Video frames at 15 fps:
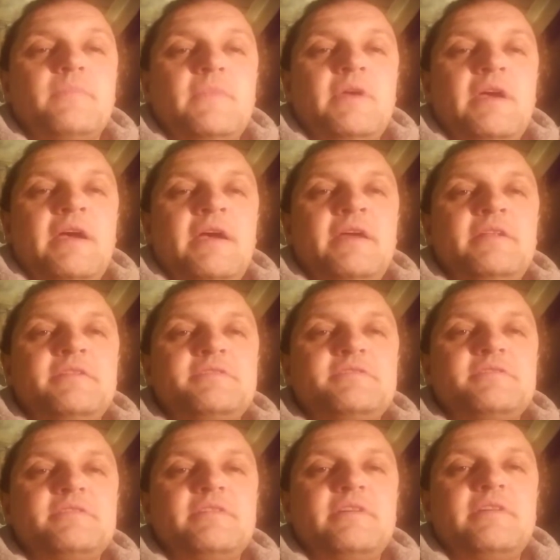And
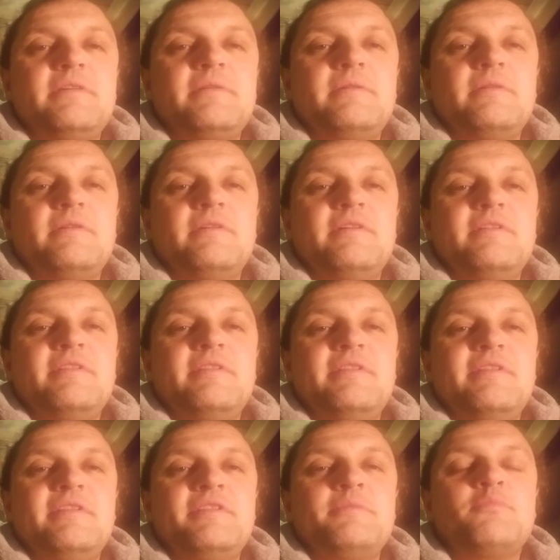
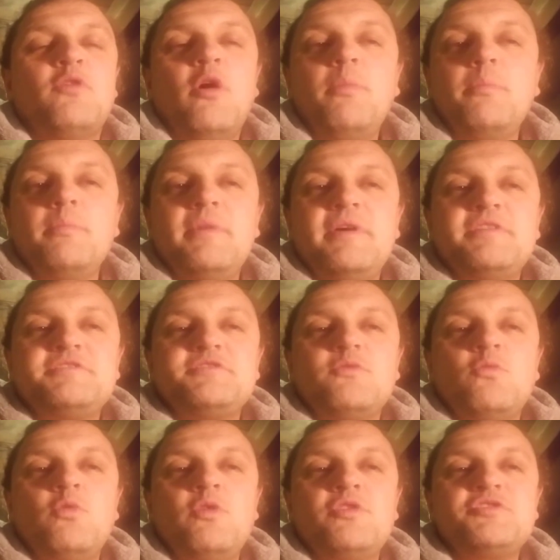the problem is
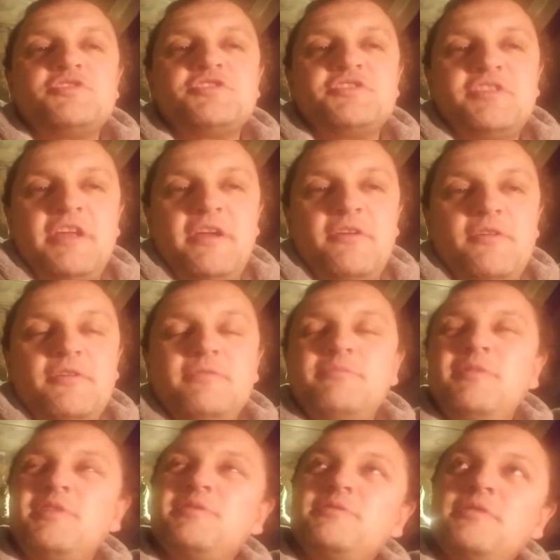we're steered,
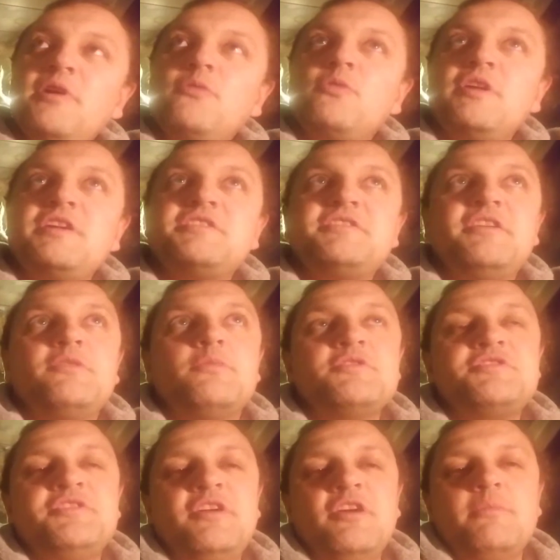not really steered, we're
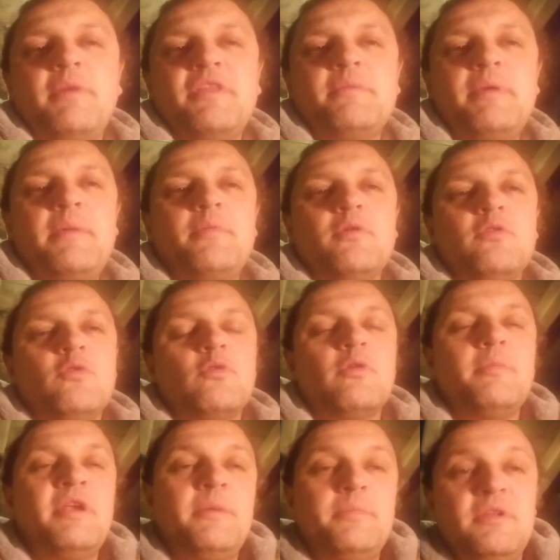steered by the people who are
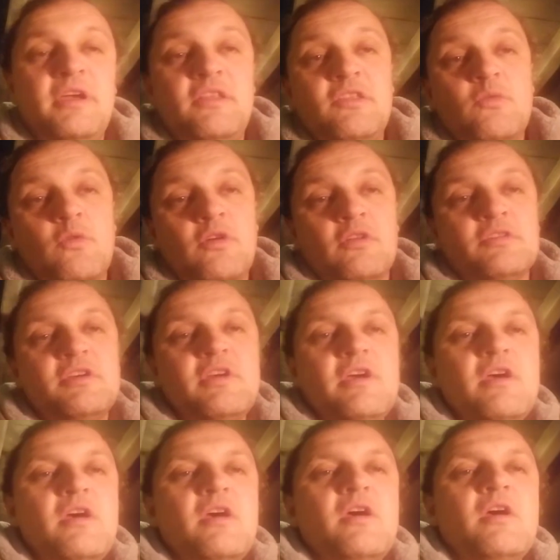manipulating the world.
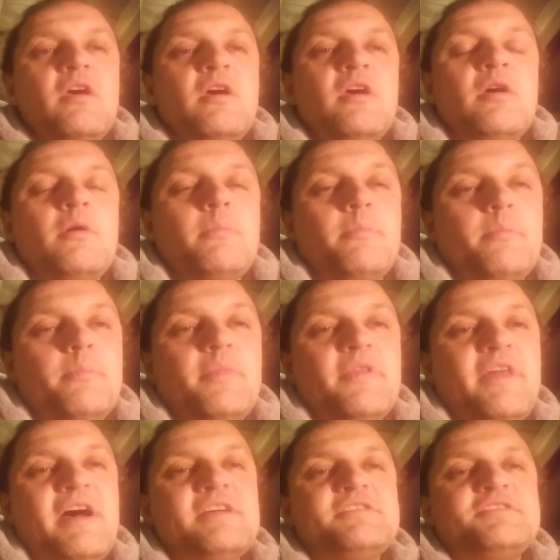But
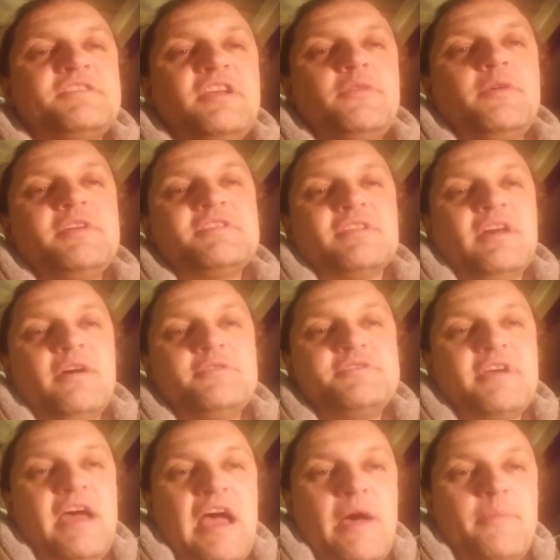that steering is allowed
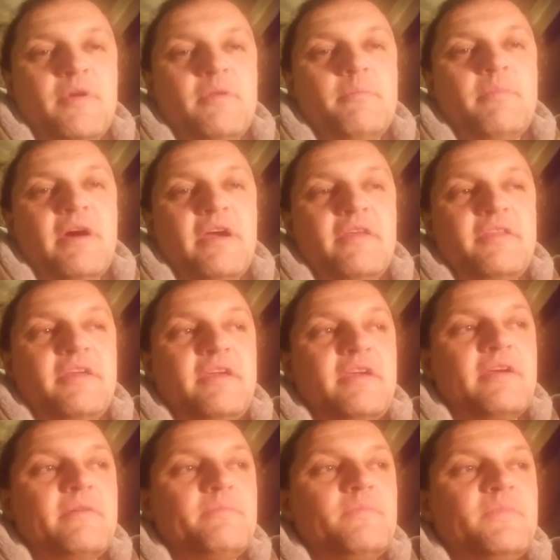to happen by the
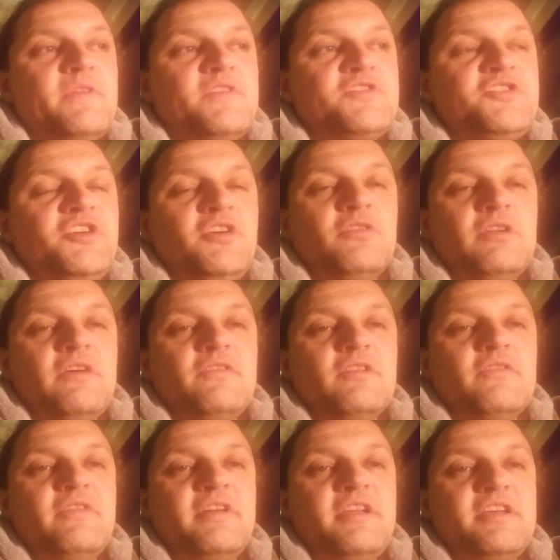sheer level
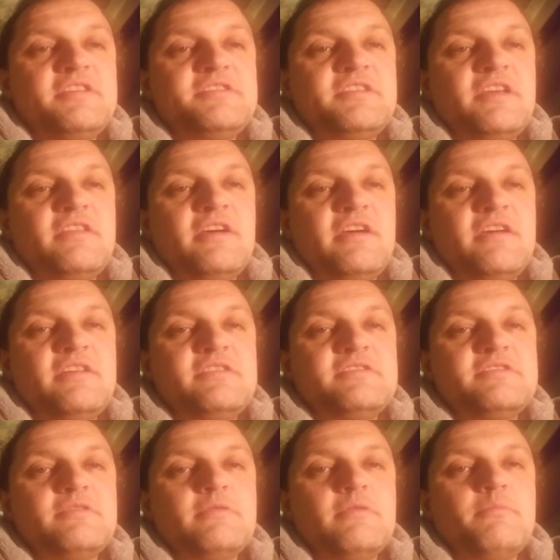of idiocy that
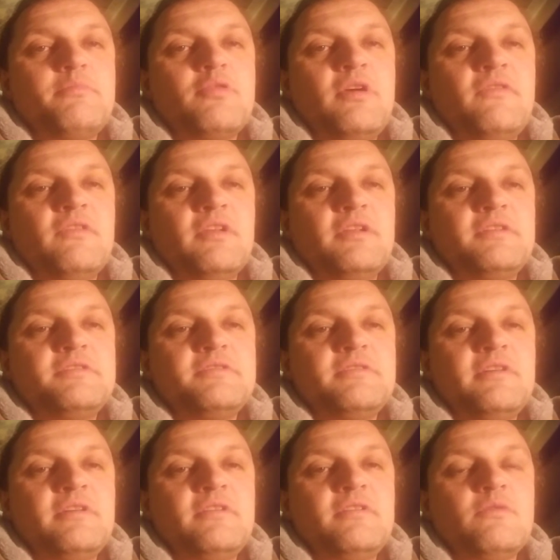is prevalent
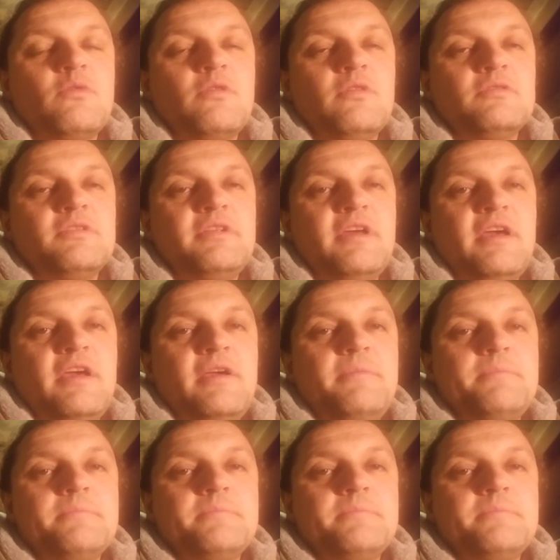in the world today.